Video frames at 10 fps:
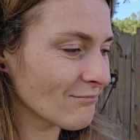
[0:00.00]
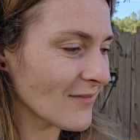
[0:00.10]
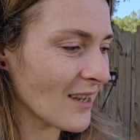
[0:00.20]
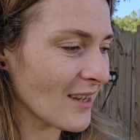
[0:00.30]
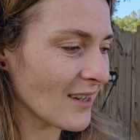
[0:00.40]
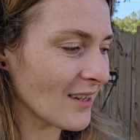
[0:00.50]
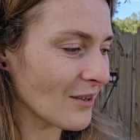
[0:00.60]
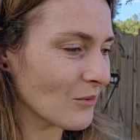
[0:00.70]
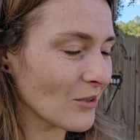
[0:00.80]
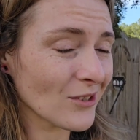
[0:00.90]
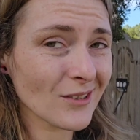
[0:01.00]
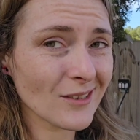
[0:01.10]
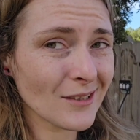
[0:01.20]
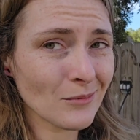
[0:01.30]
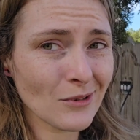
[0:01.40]
We'll just
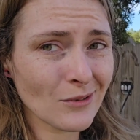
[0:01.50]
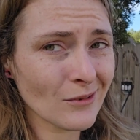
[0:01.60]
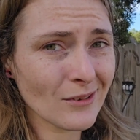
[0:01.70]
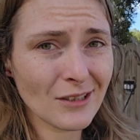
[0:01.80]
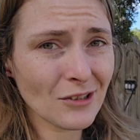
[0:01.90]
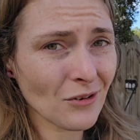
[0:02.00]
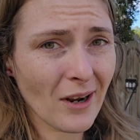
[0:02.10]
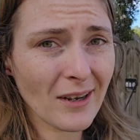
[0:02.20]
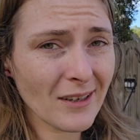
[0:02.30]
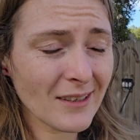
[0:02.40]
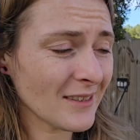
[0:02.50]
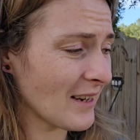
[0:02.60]
keep doing the trial and